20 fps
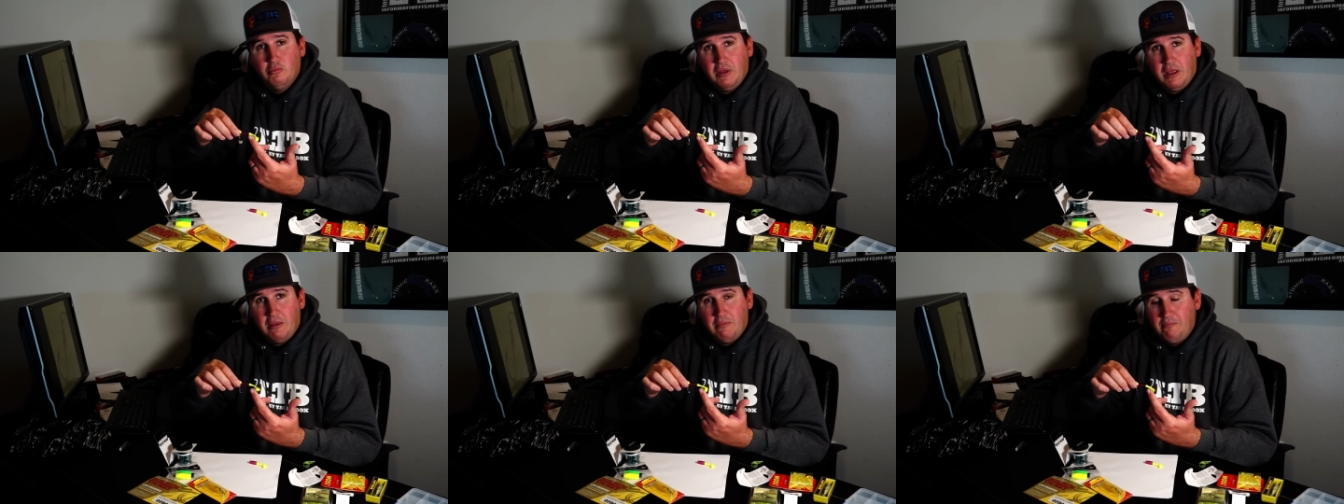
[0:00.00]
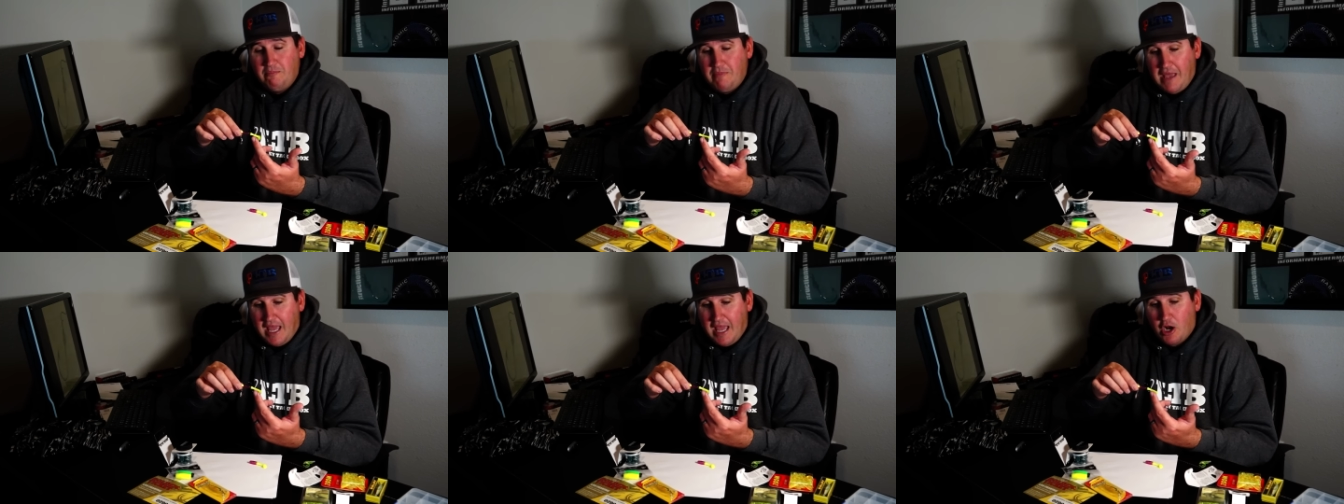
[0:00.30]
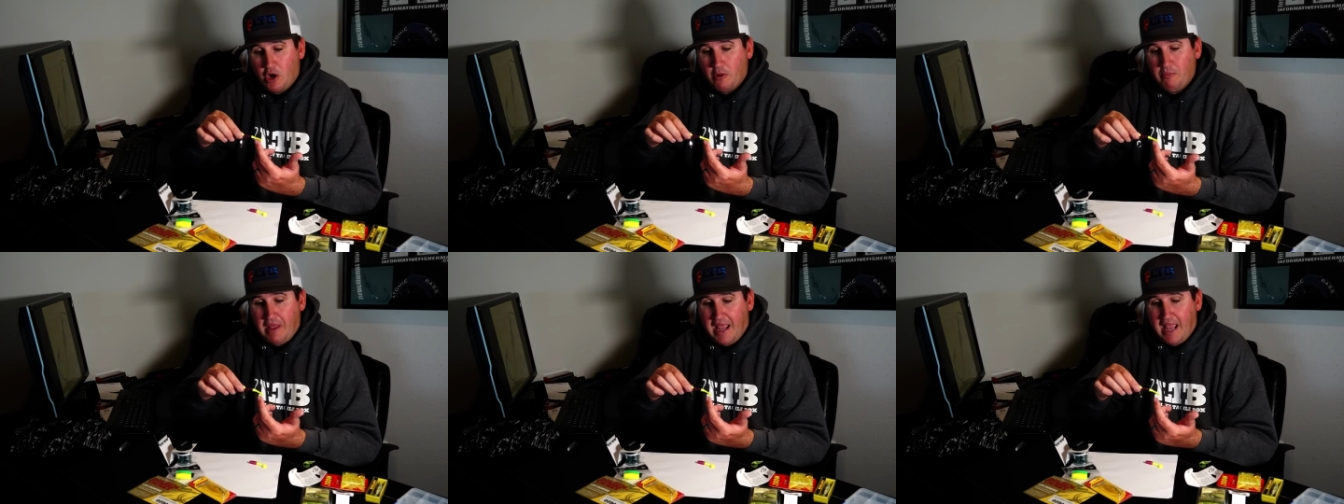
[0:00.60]
bit
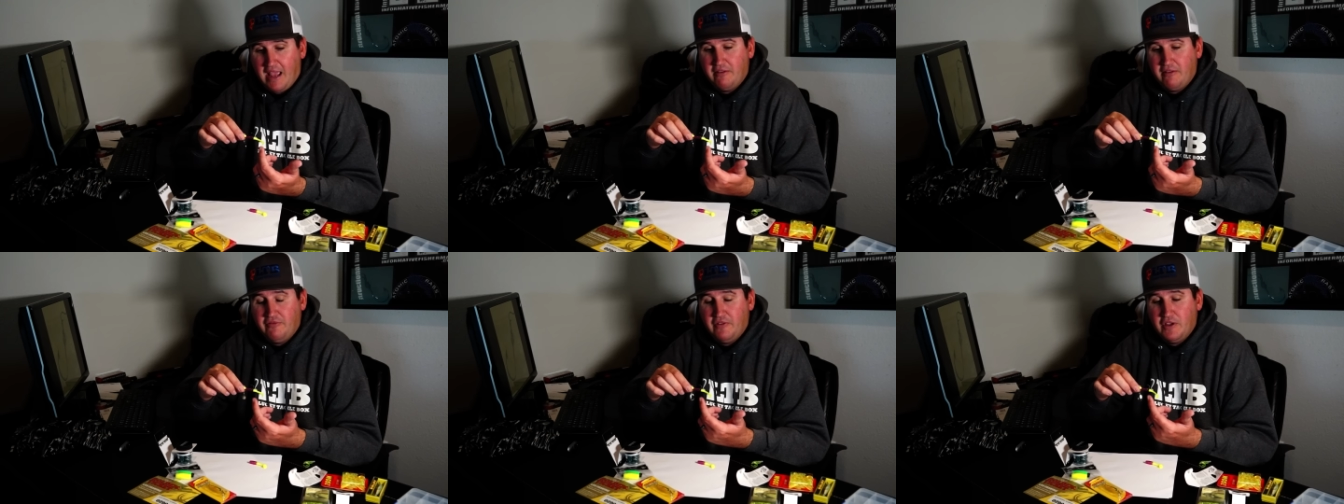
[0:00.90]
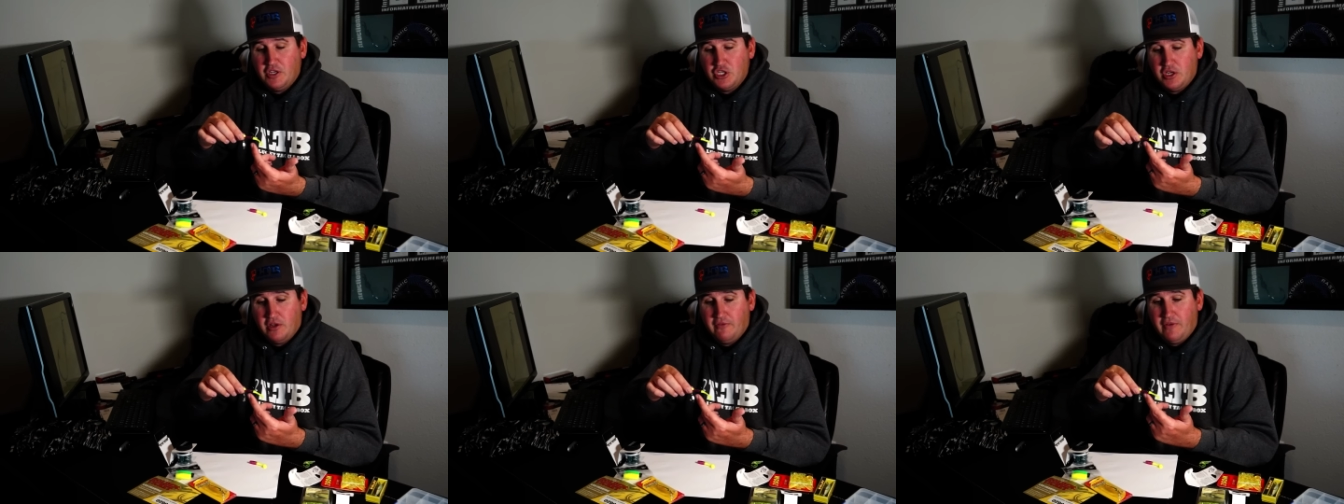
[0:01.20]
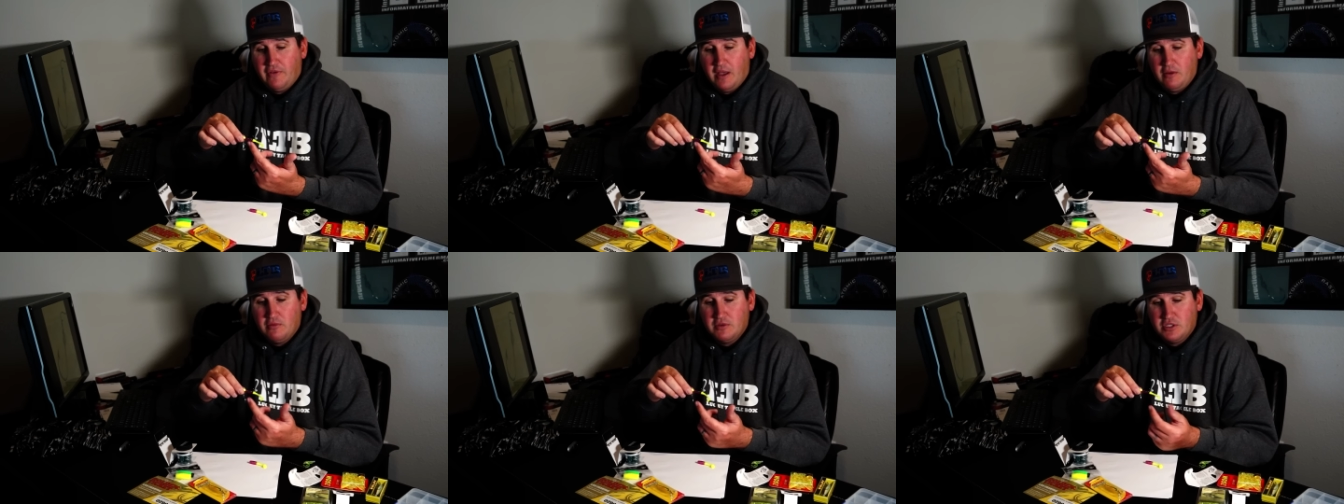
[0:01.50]
better panfish if
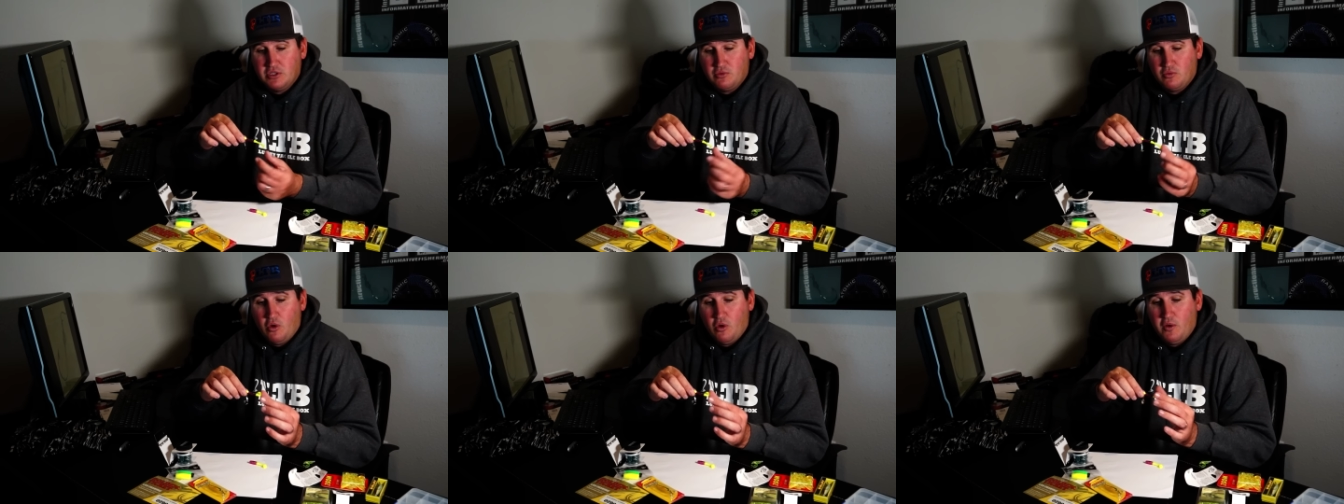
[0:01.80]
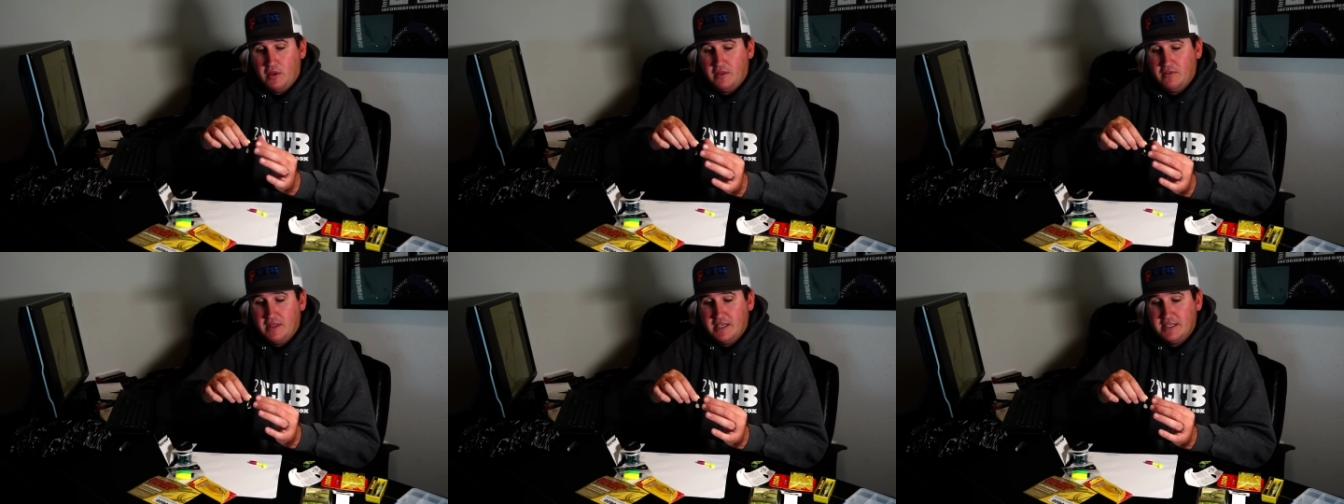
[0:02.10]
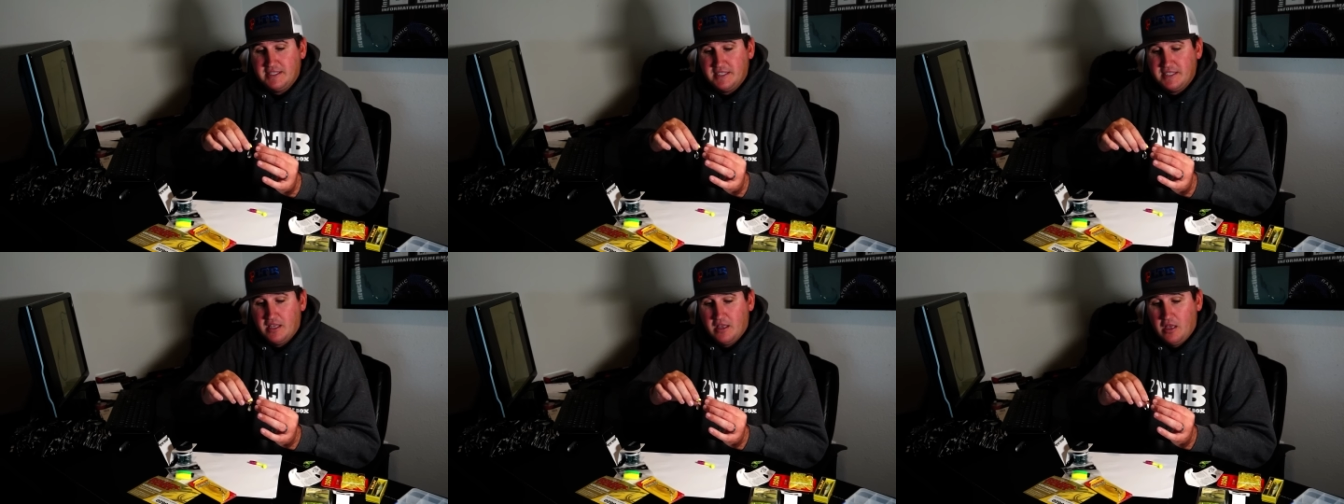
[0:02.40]
I was throwing
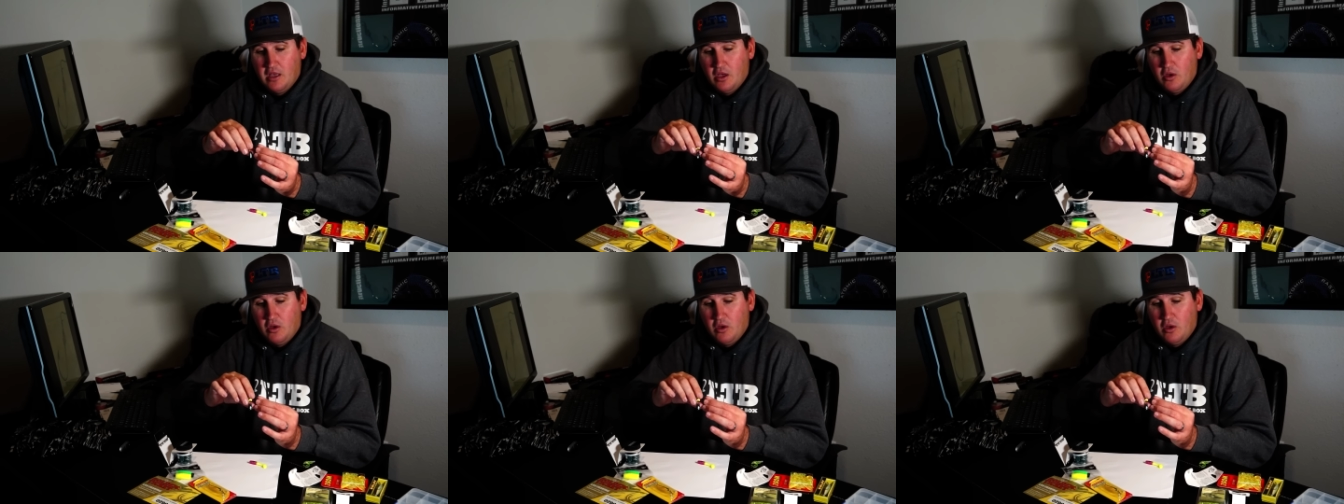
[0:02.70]
this